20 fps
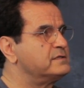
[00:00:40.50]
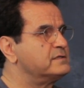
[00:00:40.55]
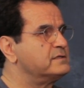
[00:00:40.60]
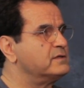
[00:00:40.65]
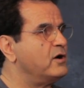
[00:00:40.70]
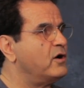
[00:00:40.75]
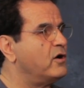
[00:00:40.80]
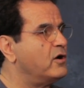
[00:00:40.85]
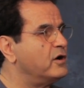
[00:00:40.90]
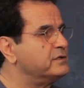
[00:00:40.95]

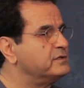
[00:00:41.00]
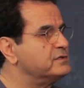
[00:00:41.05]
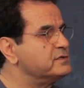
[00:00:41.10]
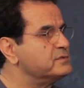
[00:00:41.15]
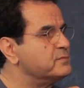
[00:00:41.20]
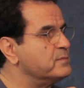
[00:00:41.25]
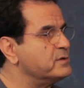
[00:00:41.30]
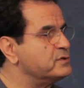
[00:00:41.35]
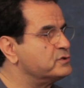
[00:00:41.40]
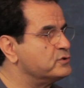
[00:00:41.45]
the heart
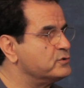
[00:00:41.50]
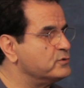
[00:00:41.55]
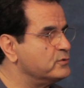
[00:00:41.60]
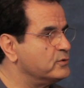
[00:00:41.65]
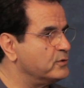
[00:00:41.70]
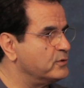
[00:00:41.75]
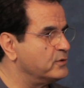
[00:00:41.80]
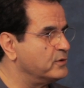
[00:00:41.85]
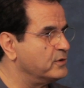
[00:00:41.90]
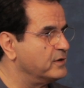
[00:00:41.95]
is
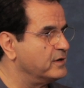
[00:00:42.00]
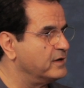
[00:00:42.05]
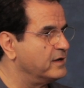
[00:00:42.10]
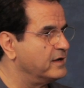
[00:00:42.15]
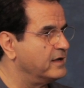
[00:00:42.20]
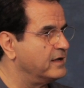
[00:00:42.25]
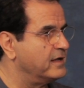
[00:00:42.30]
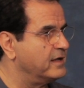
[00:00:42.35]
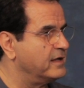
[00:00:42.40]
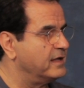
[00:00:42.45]
mature,
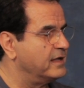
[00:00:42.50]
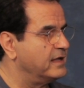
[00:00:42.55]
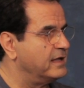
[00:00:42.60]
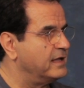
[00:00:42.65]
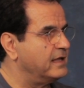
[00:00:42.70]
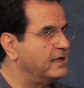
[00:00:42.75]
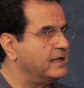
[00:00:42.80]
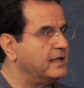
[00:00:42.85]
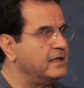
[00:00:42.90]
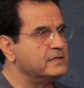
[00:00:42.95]

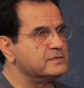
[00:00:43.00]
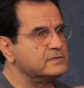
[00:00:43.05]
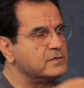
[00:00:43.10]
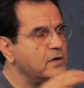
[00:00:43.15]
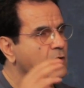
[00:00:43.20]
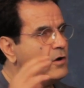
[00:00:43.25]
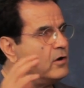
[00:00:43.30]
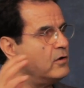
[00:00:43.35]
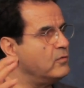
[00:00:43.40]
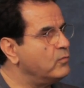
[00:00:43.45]
is
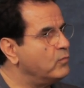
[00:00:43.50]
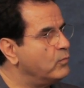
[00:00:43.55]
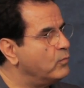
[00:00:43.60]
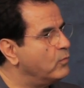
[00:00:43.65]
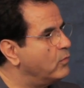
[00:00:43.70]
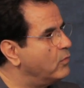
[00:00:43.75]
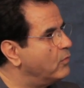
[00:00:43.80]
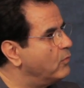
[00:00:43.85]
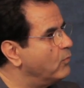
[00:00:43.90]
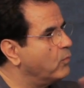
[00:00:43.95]
all
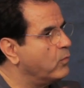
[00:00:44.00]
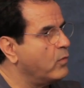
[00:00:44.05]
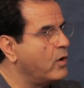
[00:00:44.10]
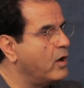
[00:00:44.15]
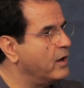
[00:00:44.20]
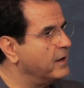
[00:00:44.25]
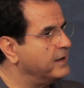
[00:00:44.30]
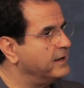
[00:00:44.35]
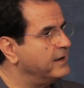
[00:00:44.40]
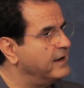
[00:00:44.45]

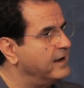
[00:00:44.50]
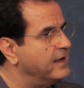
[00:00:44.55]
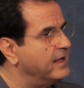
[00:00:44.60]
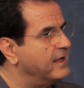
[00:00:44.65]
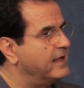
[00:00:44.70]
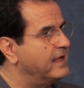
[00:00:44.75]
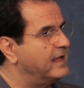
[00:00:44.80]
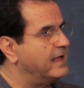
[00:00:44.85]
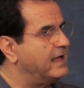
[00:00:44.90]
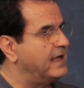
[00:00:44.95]
one,
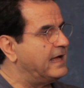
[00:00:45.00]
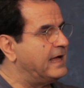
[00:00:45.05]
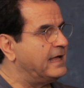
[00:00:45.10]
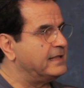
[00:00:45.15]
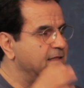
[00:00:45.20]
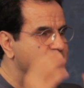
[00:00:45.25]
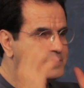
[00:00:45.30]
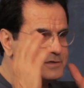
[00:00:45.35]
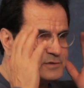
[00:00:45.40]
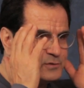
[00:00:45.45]

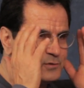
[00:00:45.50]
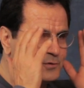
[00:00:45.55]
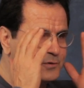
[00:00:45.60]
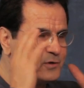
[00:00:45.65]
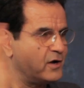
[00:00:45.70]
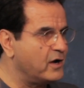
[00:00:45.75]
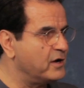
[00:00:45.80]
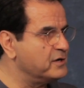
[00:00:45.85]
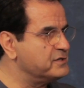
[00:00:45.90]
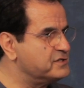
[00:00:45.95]
and there is no
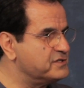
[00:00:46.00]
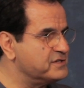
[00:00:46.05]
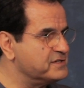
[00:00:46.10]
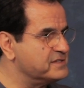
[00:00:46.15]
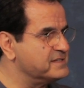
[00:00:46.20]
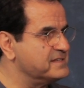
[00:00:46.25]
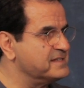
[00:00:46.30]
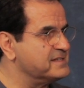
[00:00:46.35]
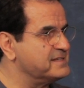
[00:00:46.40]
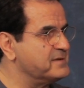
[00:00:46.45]

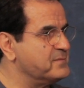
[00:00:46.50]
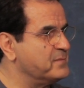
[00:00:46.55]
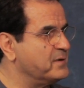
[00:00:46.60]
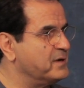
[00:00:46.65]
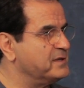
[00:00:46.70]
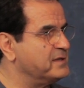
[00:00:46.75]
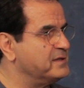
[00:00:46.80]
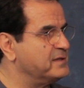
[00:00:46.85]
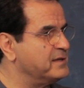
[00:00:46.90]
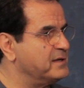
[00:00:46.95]
consciousness
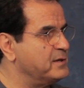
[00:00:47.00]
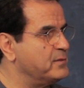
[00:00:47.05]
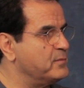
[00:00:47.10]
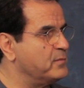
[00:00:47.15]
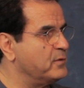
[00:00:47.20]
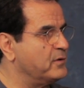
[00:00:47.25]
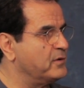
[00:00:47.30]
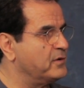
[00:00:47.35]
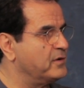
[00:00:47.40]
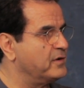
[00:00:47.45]
about it
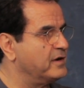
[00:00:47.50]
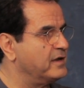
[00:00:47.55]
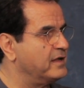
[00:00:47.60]
anymore.